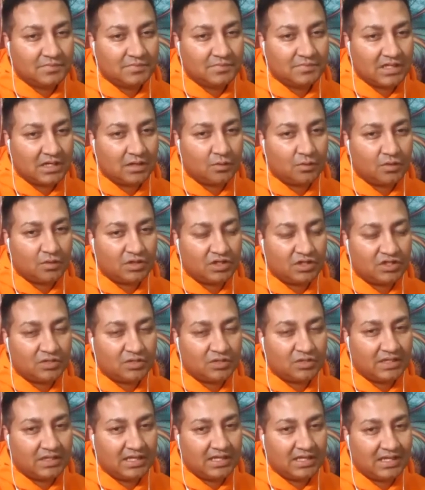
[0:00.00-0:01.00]
And I want you to
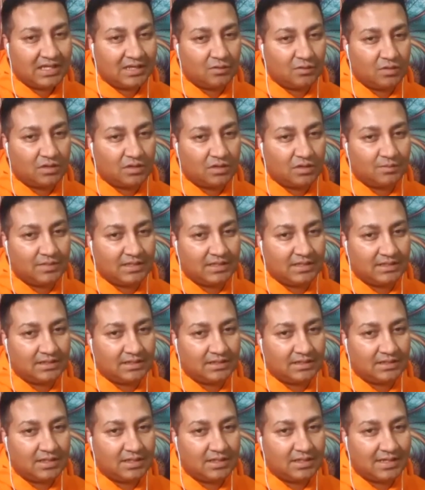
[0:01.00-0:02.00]
be here with me
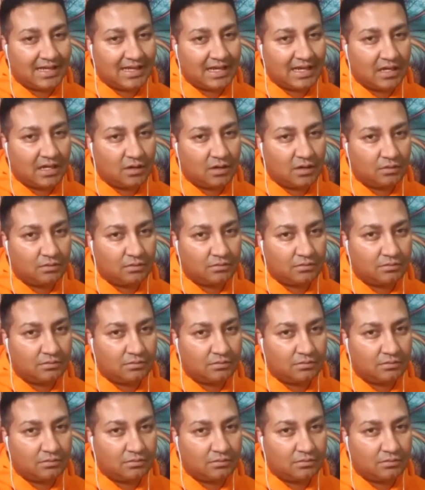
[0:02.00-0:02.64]
now.